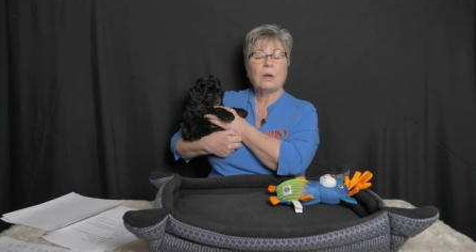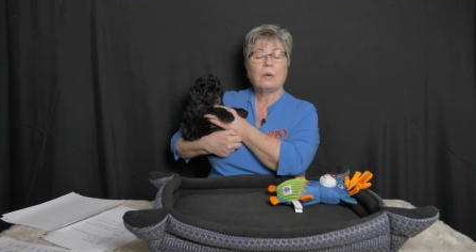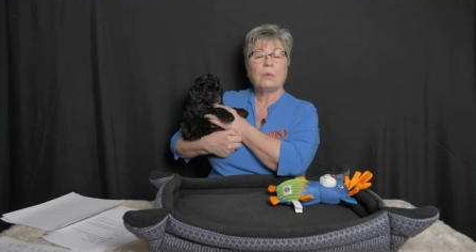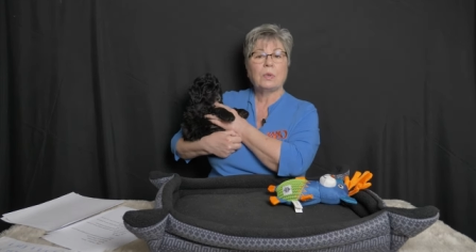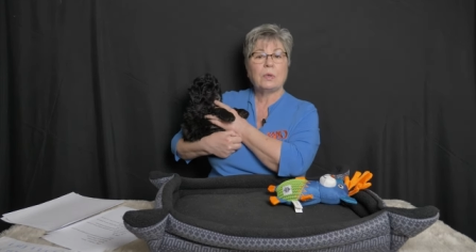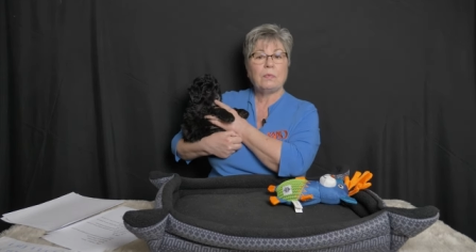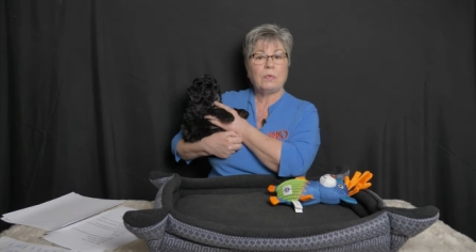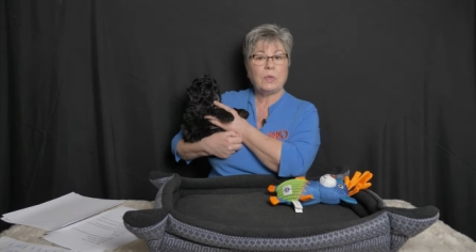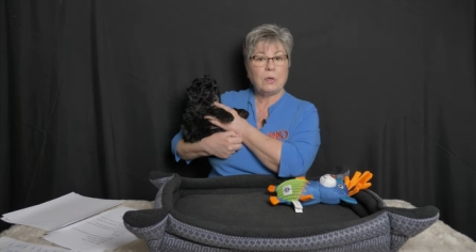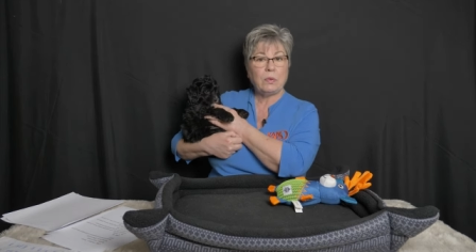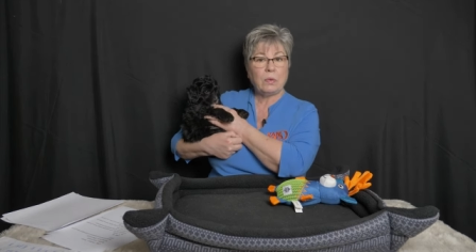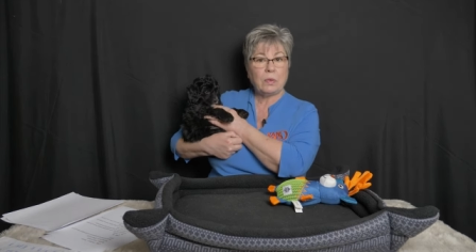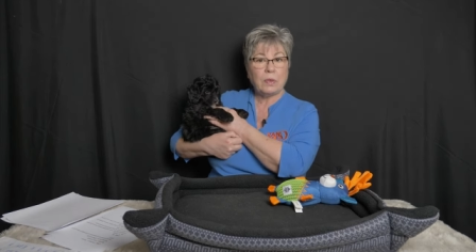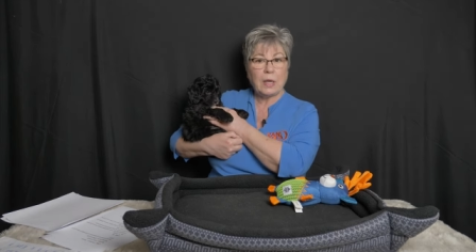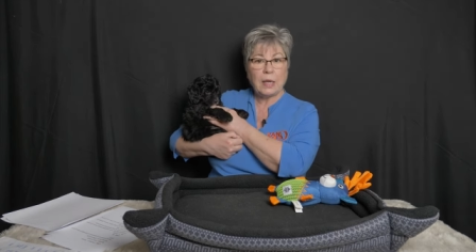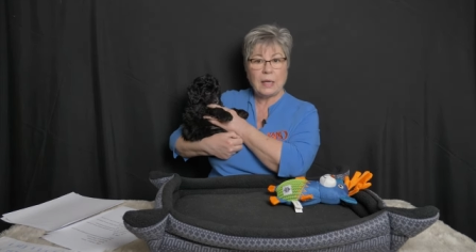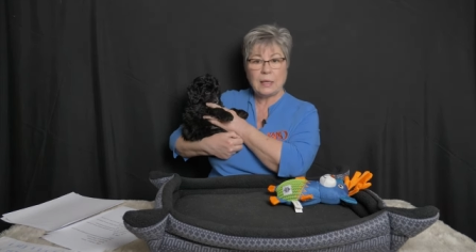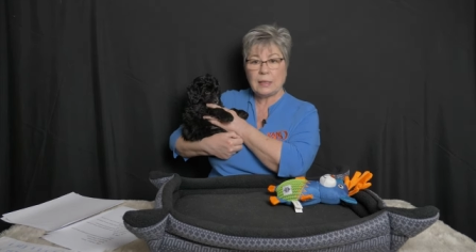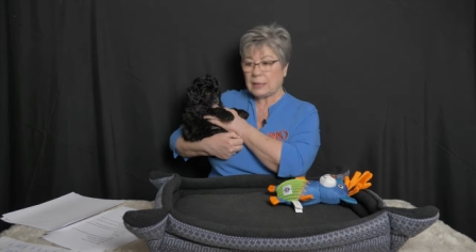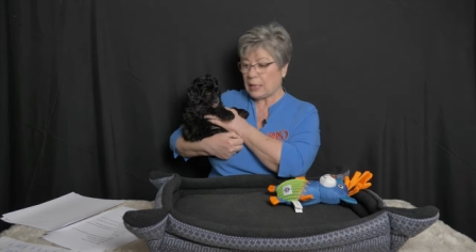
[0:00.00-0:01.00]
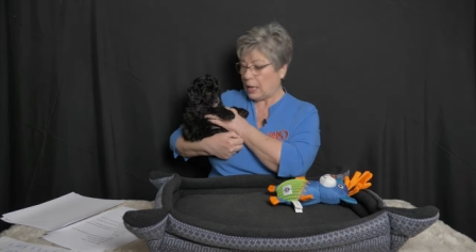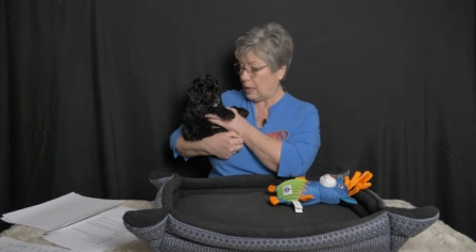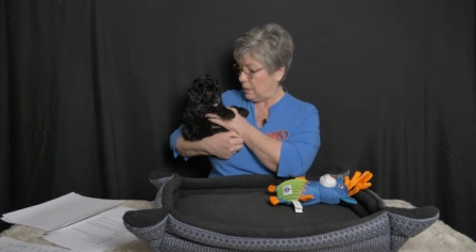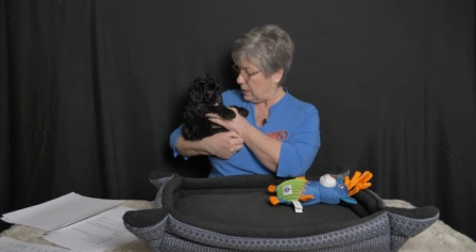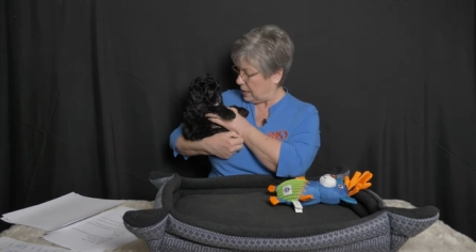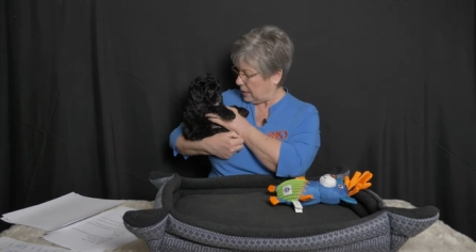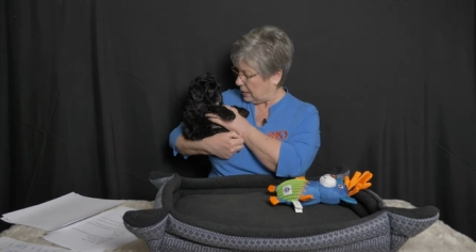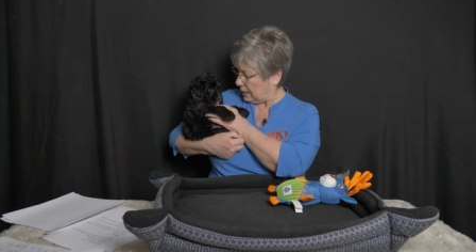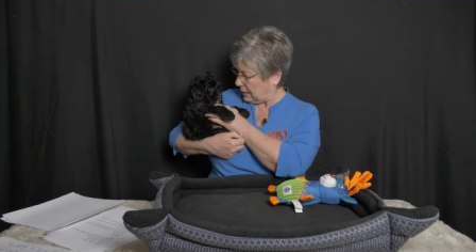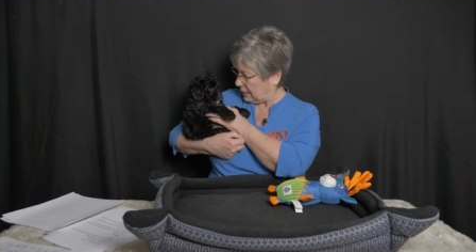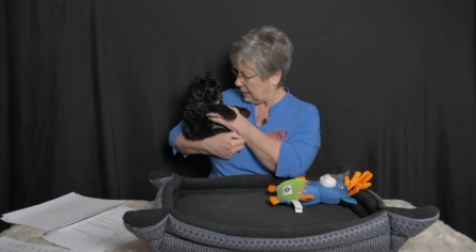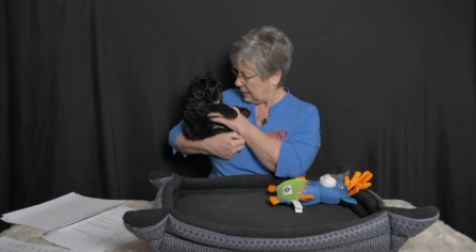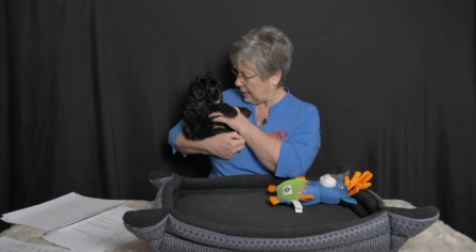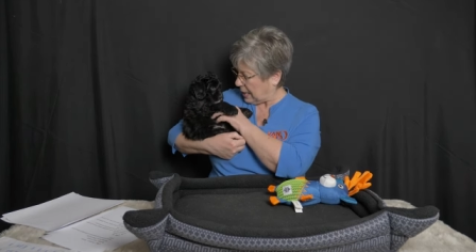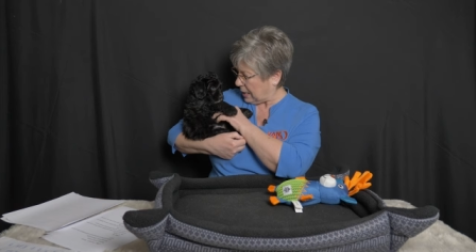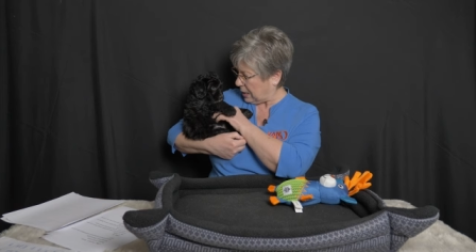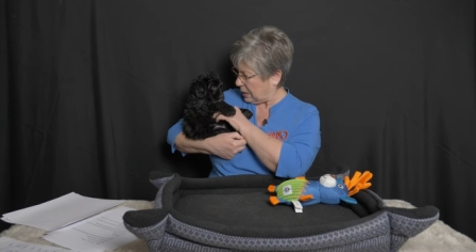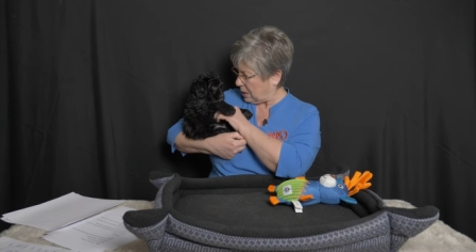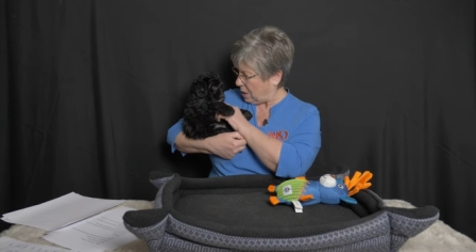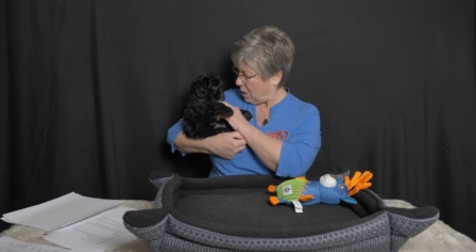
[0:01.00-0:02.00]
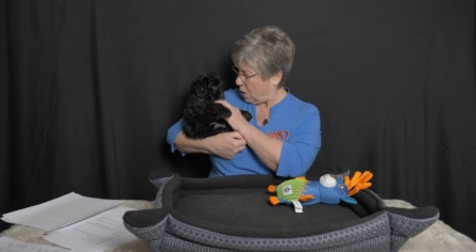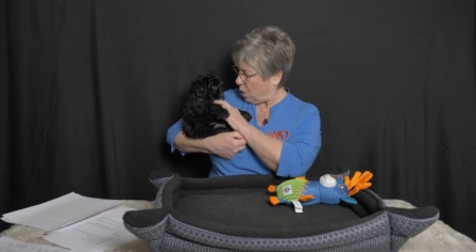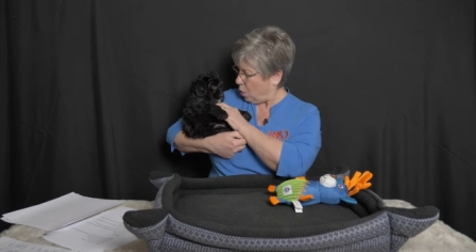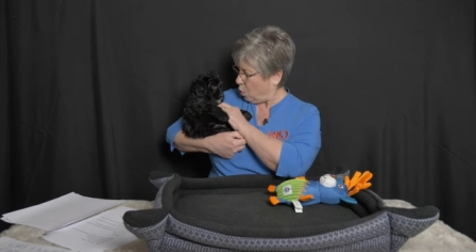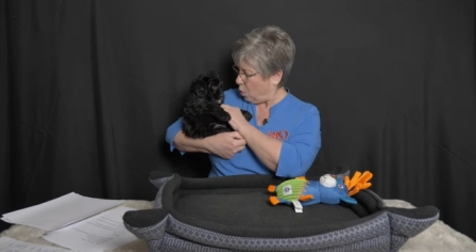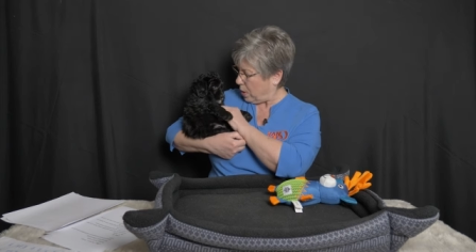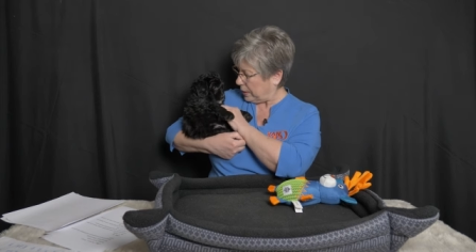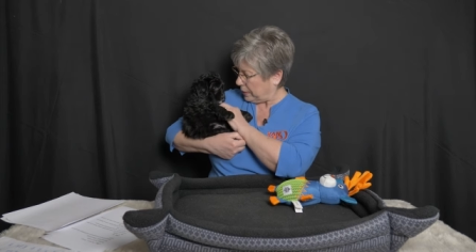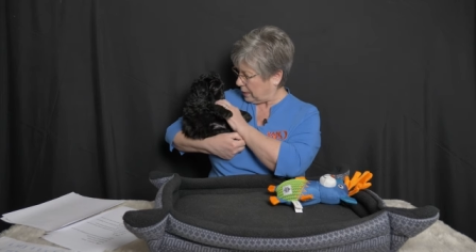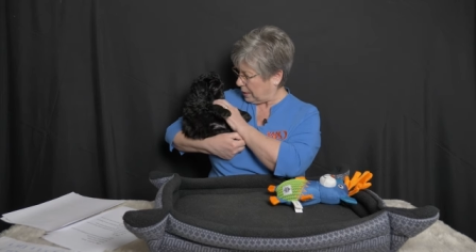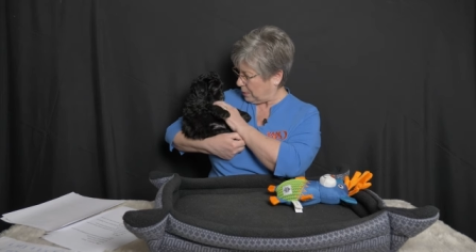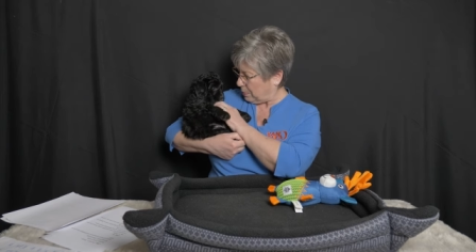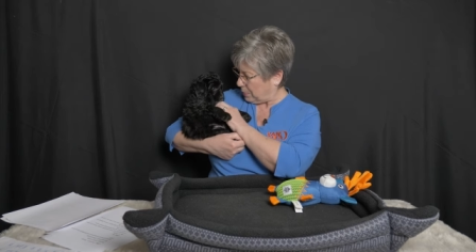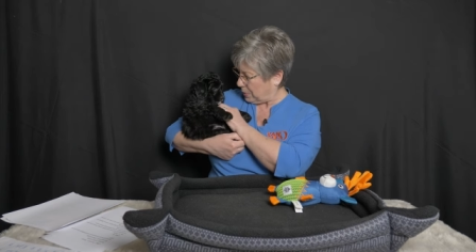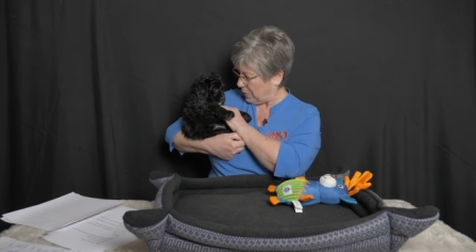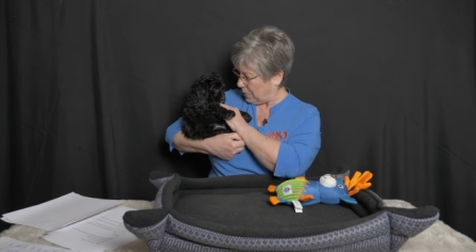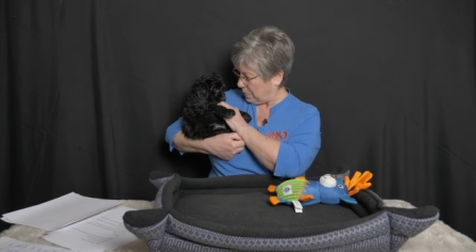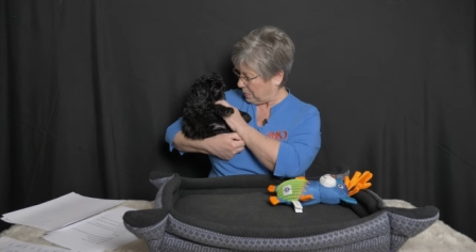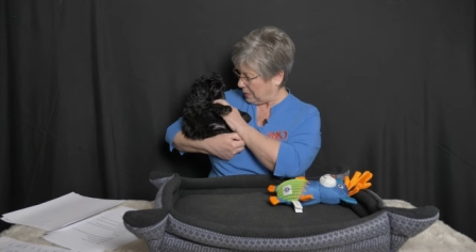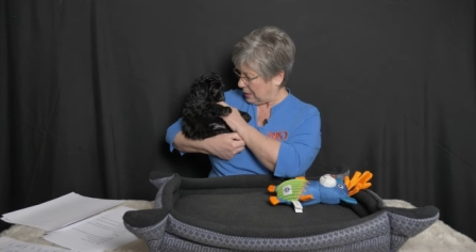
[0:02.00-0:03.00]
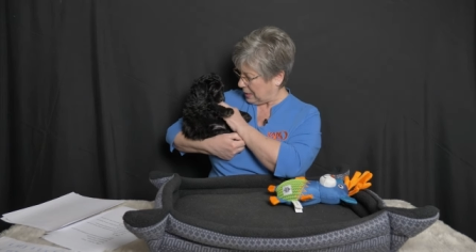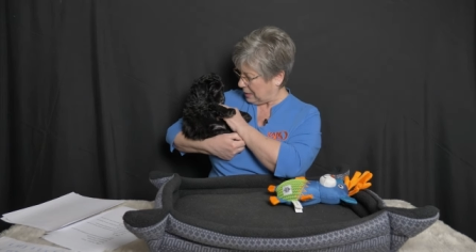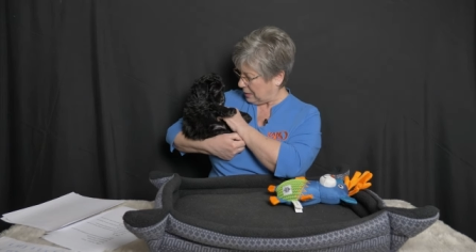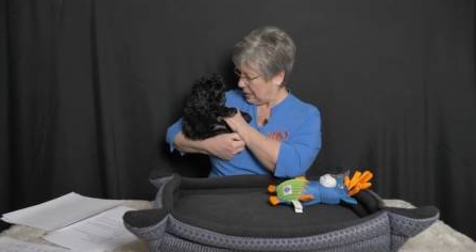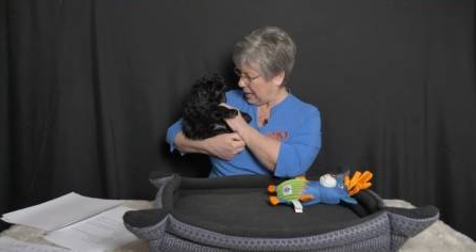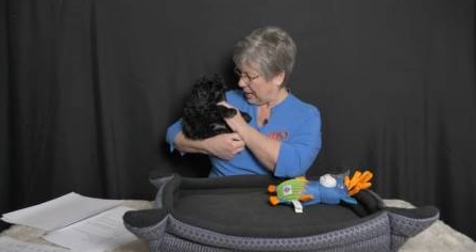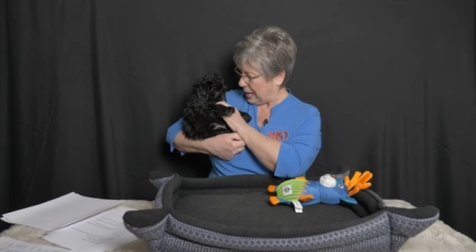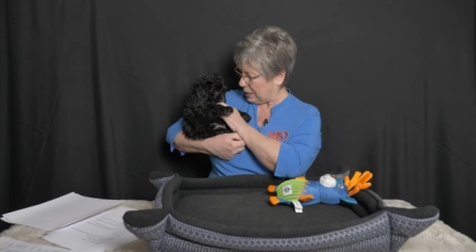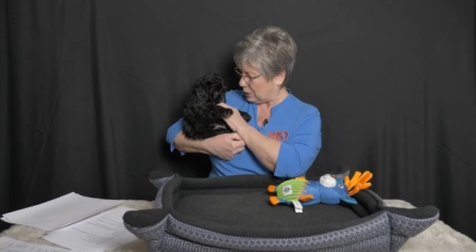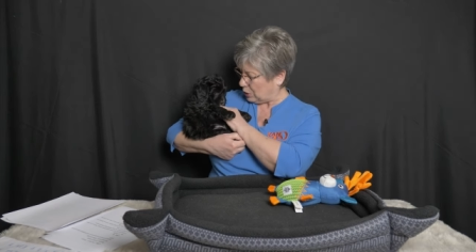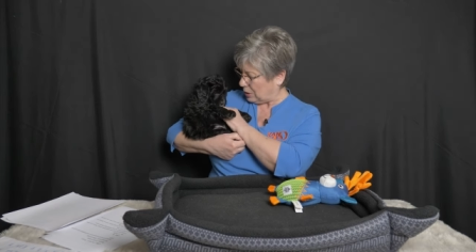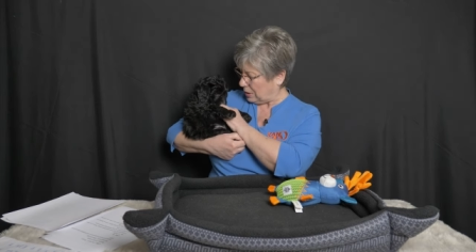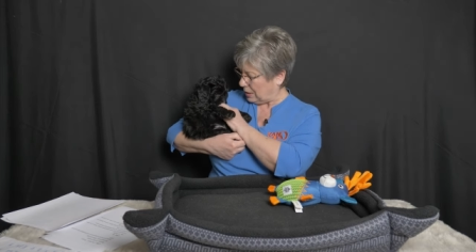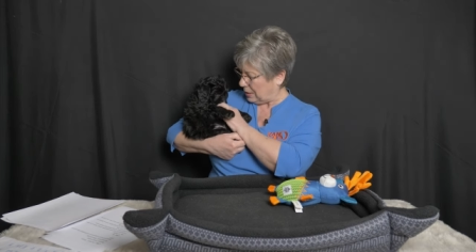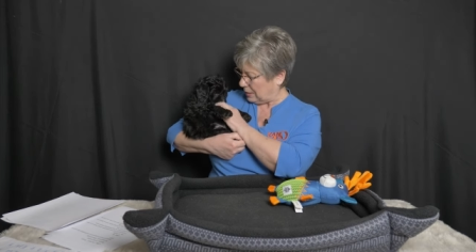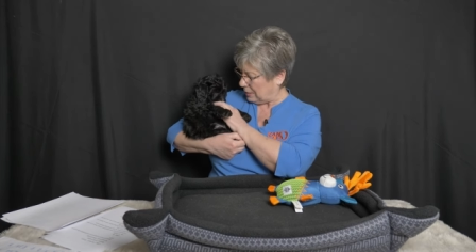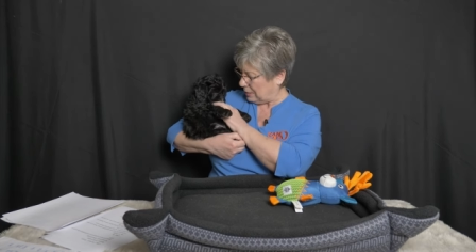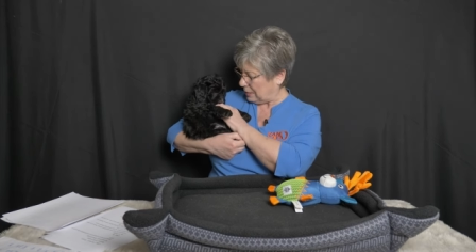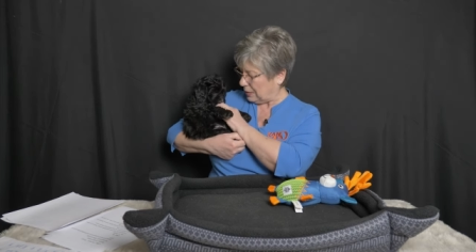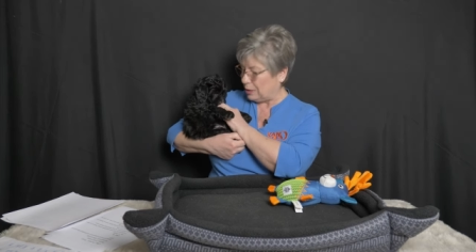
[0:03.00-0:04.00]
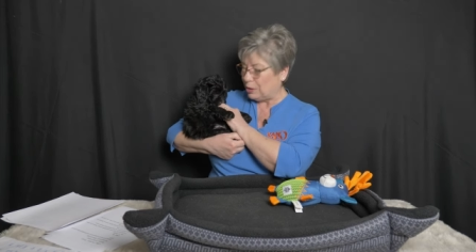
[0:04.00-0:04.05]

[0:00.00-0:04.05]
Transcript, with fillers: review things, and then decide what the appropriate action is.